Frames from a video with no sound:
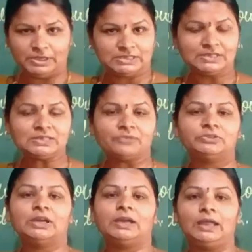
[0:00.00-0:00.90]
presence
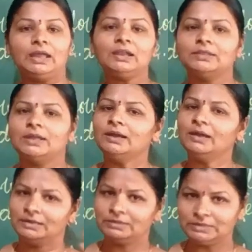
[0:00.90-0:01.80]
of the air in the
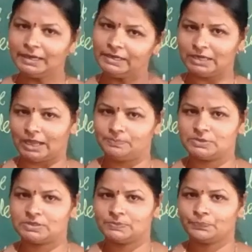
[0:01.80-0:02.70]
three
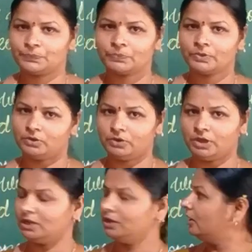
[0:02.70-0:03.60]
types,
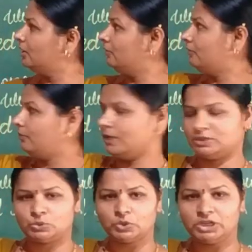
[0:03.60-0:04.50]
okay.
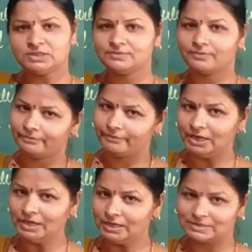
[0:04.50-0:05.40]
First one is
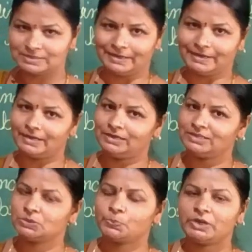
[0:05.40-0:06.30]
wind,
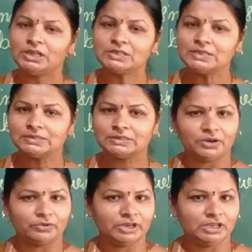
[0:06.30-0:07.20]
second is breeze,
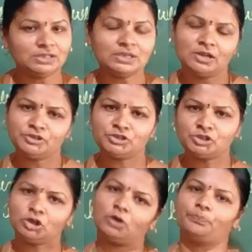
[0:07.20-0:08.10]
third one is
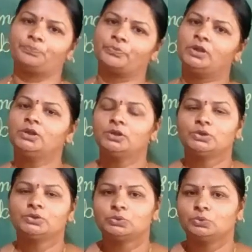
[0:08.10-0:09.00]
storm.
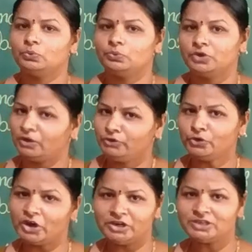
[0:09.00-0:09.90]
So now
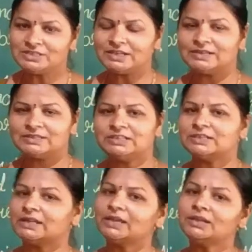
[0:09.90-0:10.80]
you understand,
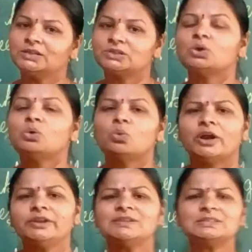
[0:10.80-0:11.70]
children. So
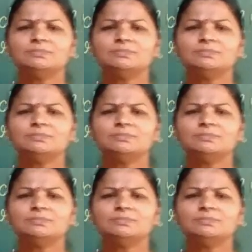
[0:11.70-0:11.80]
what